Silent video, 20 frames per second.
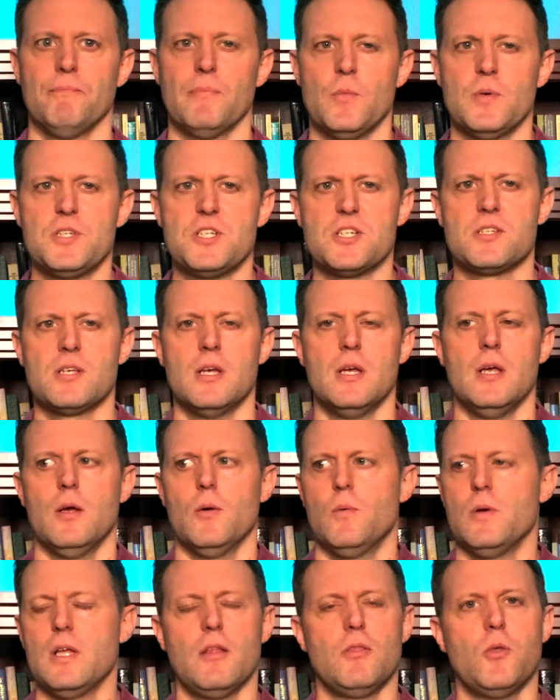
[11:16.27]
which is,
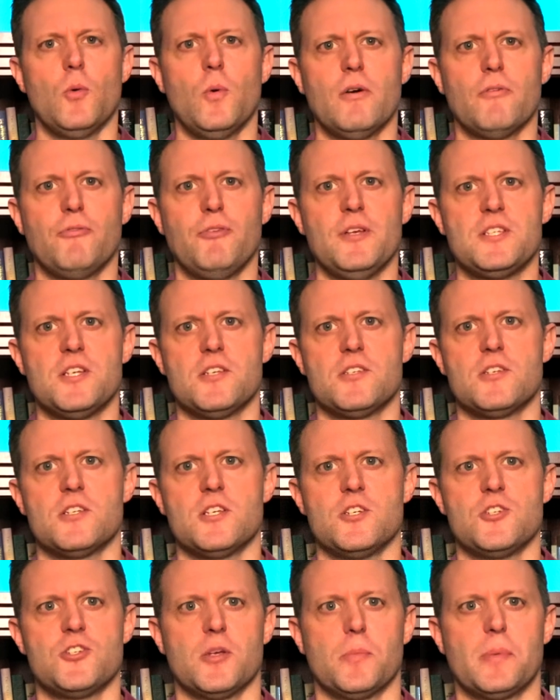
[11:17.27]
the word offense is
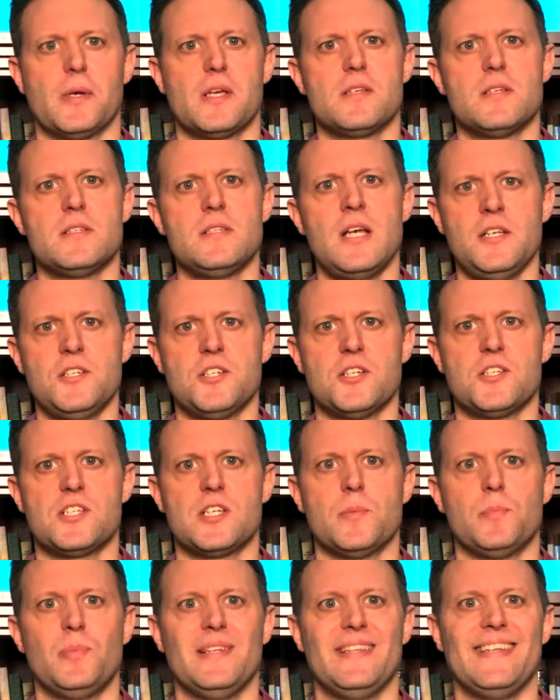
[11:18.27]
interesting because it's not just
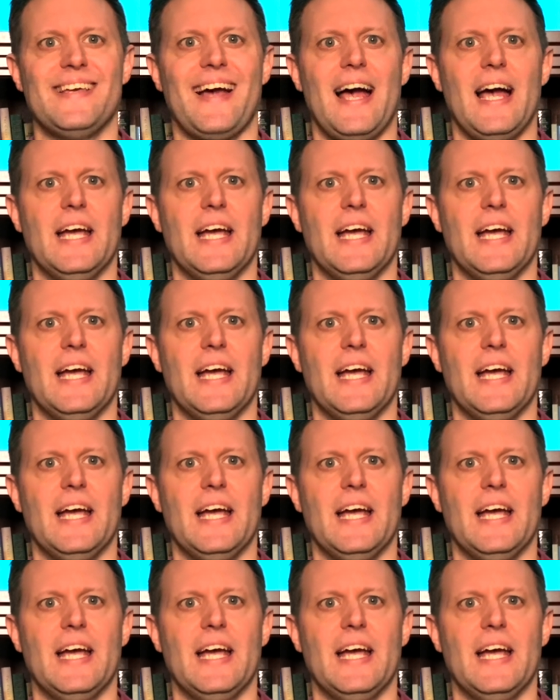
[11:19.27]
simply the